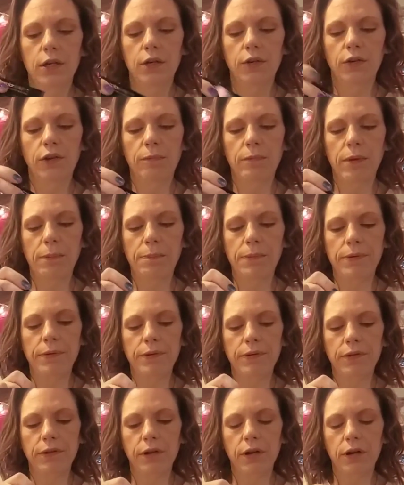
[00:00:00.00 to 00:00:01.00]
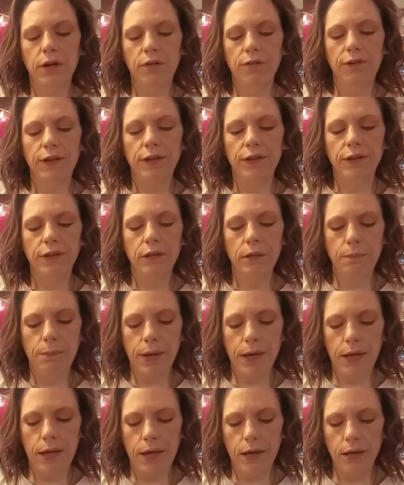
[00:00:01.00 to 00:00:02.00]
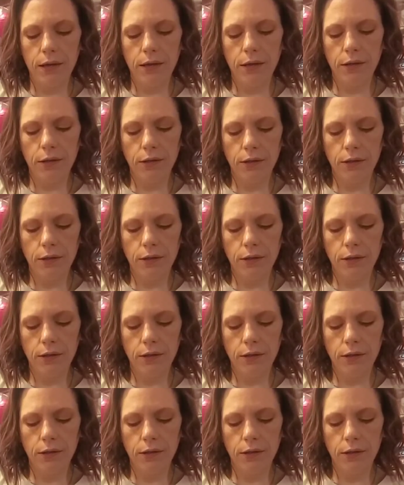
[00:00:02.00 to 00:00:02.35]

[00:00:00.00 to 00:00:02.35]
So I have my business card facing the back.